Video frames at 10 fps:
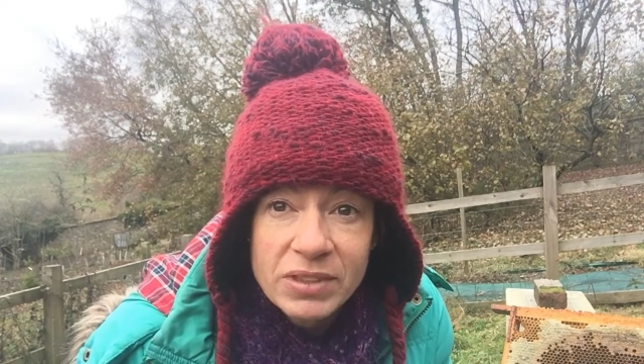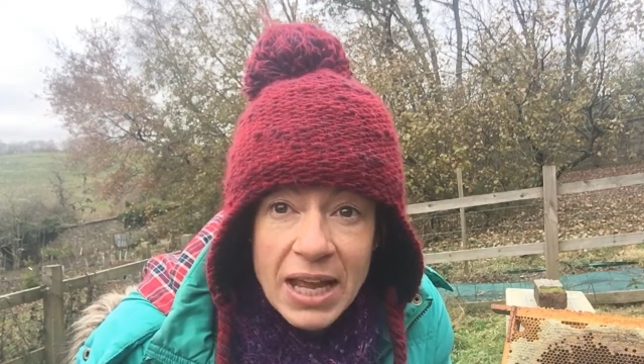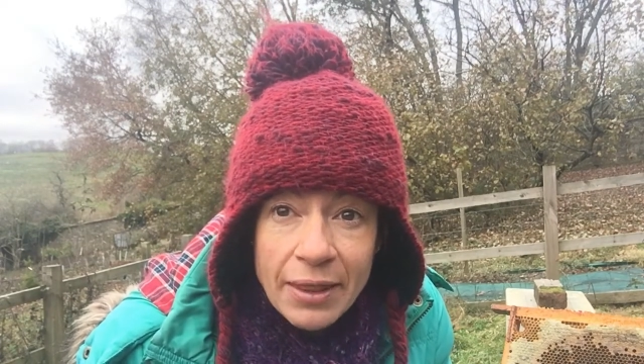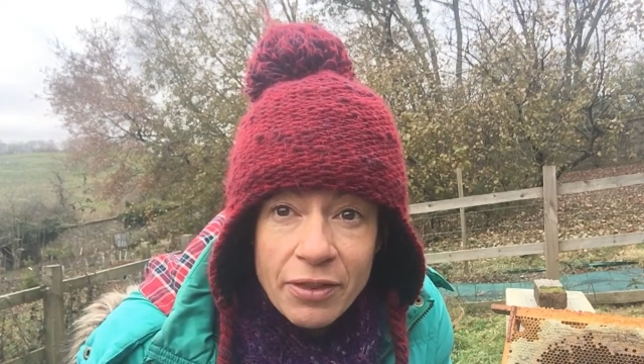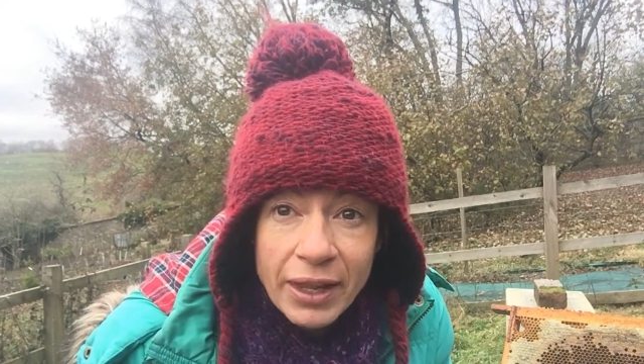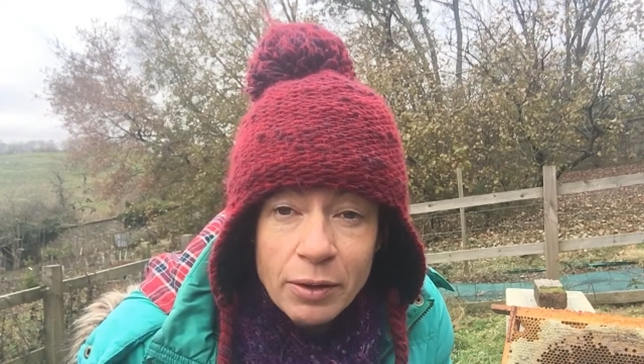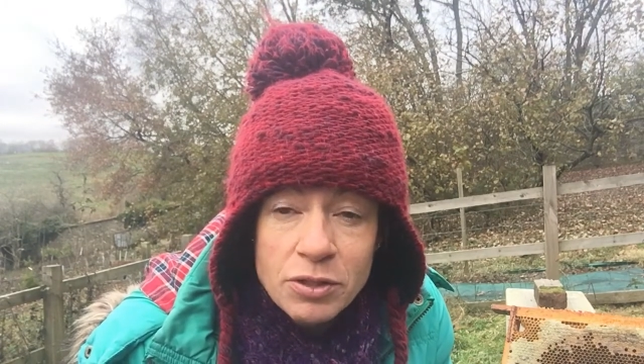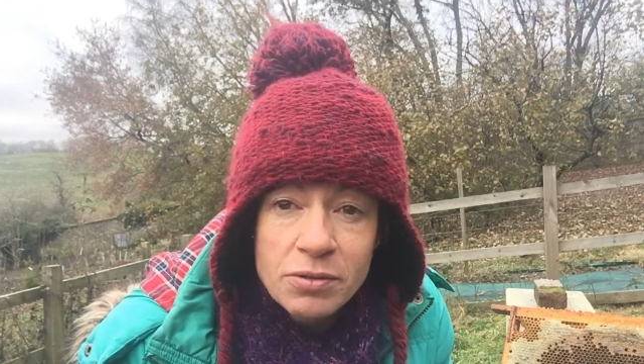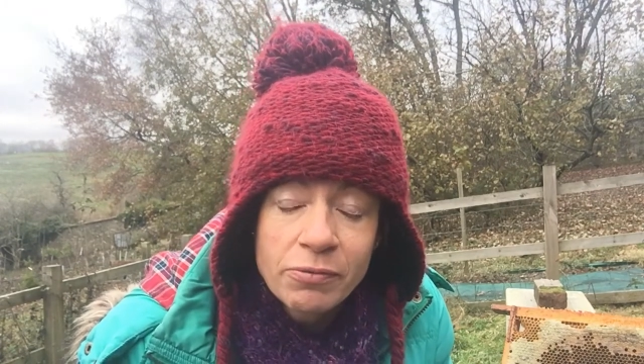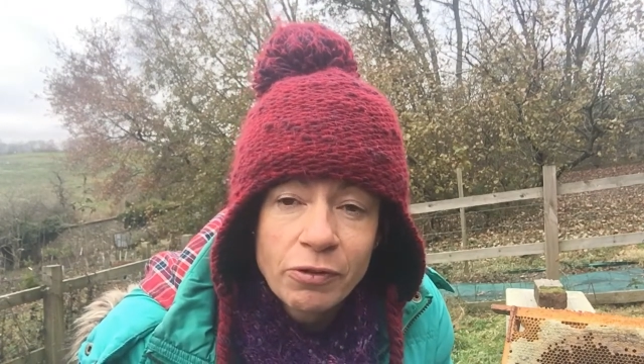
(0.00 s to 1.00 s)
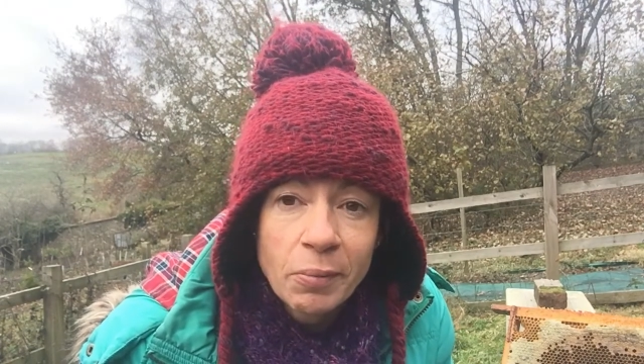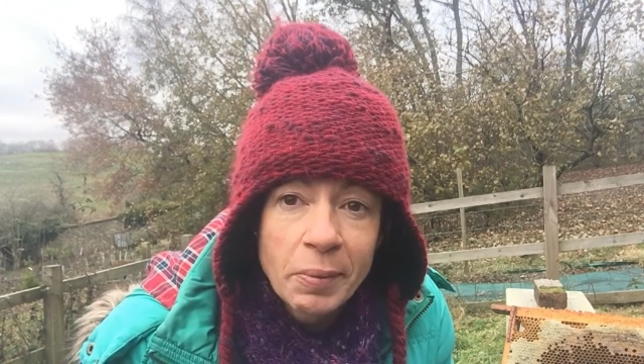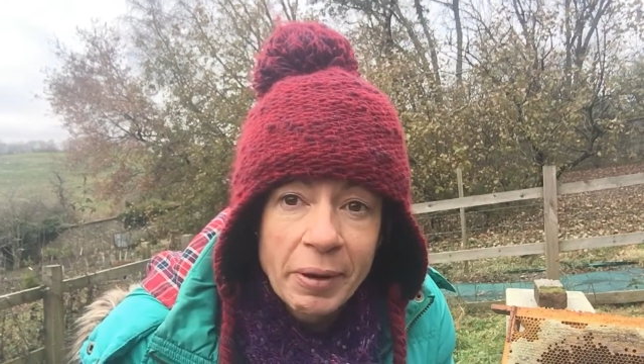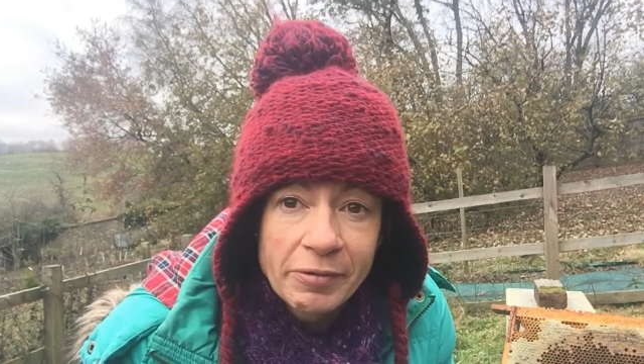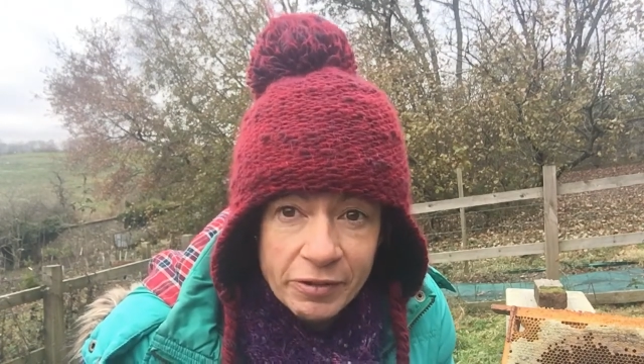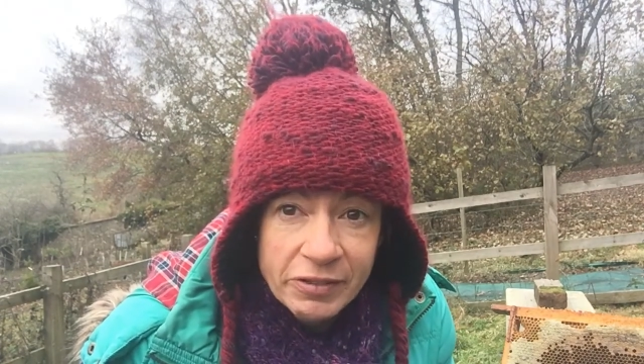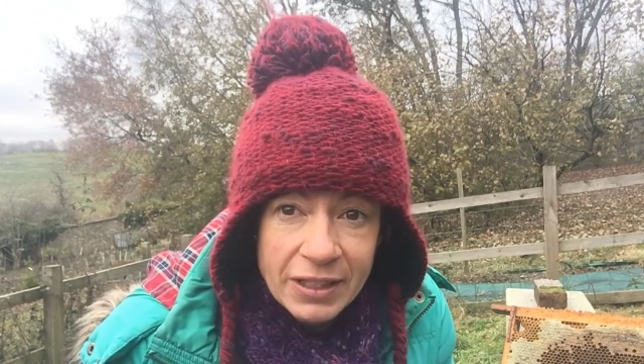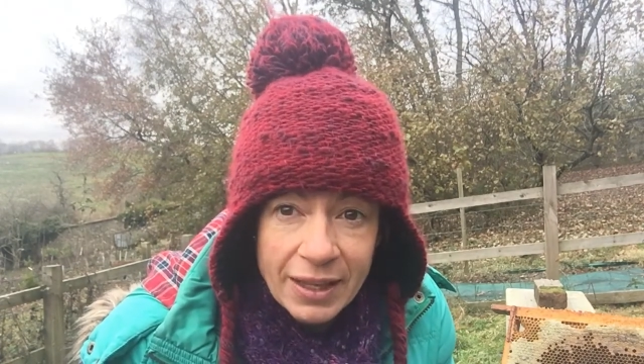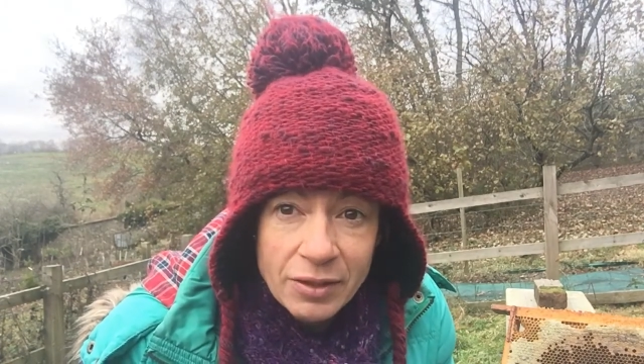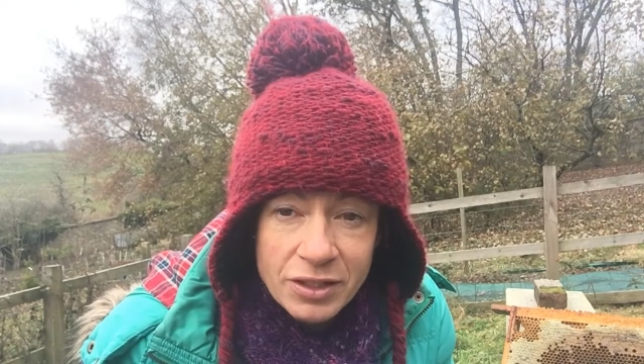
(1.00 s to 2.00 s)
10,000 from about
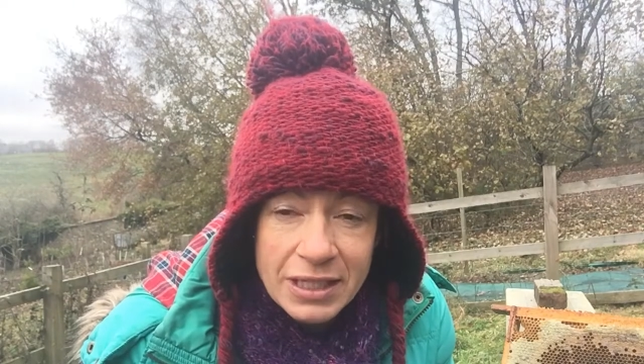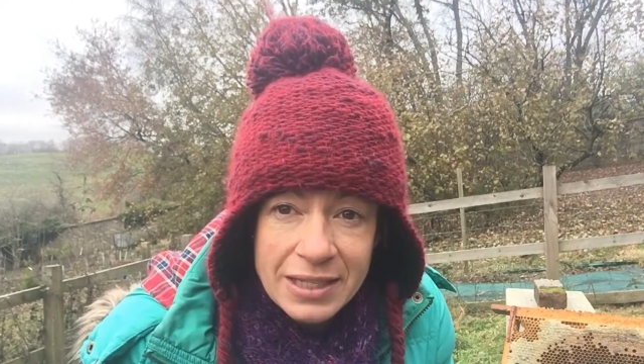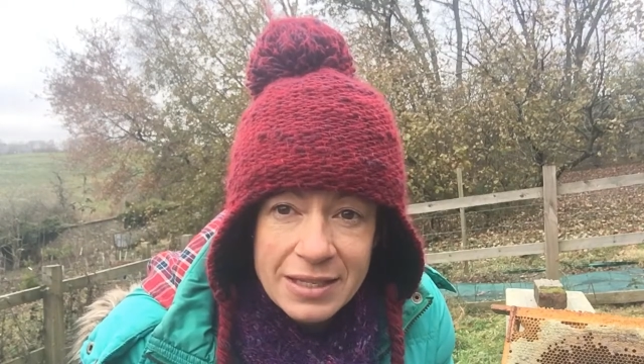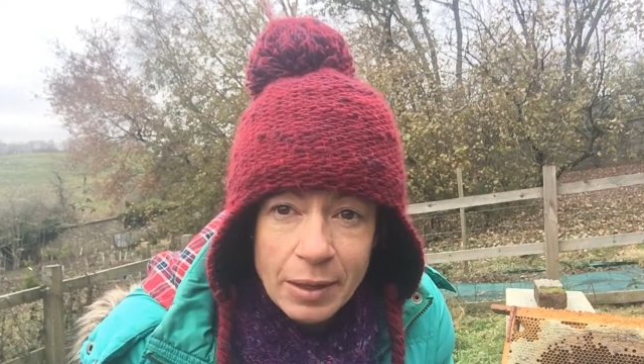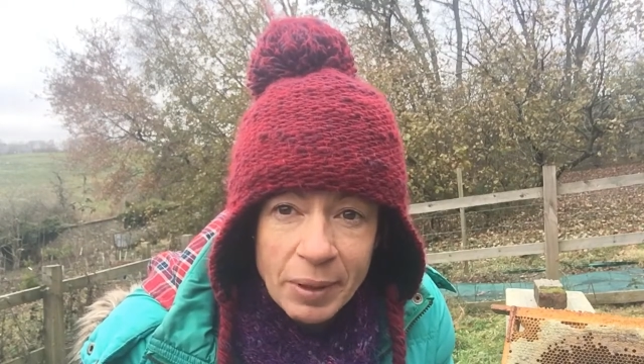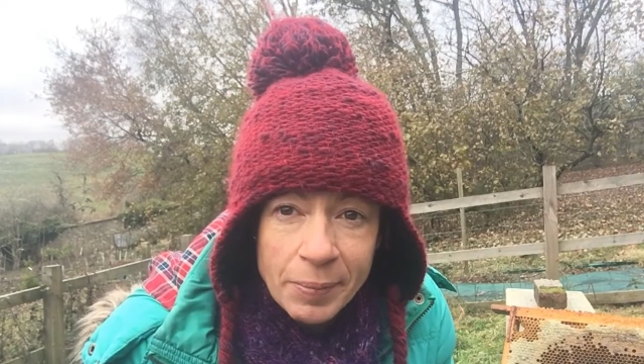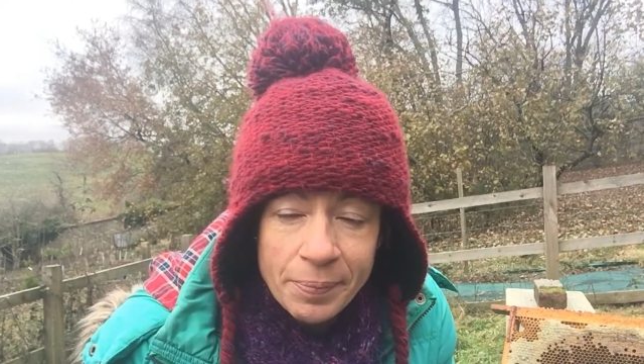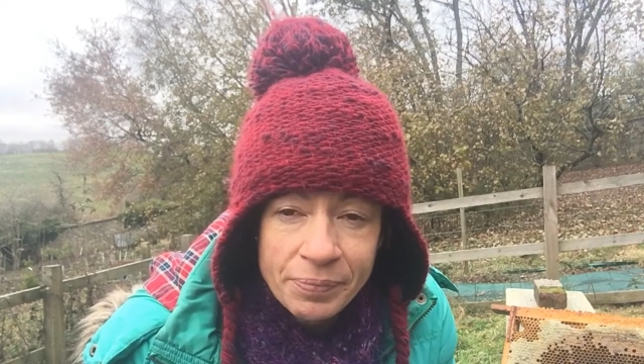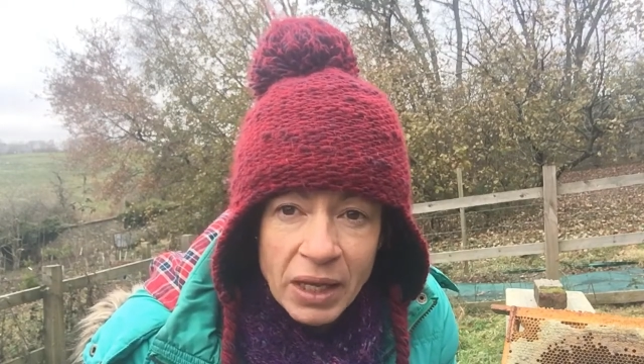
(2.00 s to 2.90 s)
50,000 in summer.